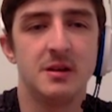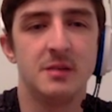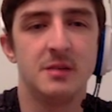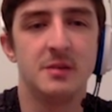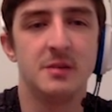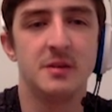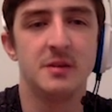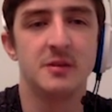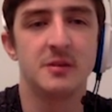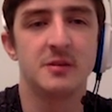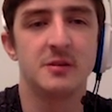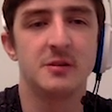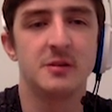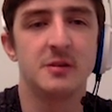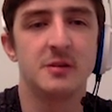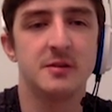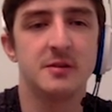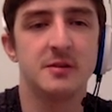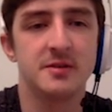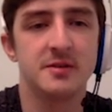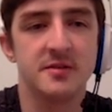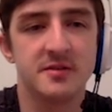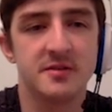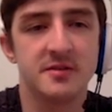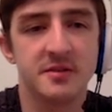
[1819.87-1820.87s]
But he's got
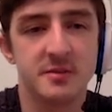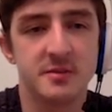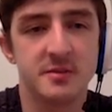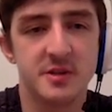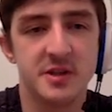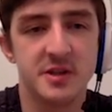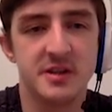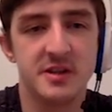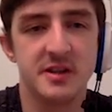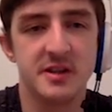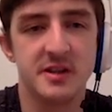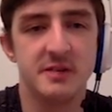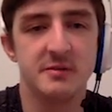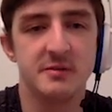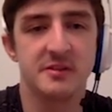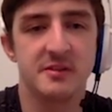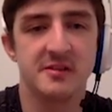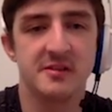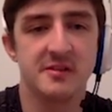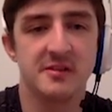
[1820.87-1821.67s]
options to switch in here, which is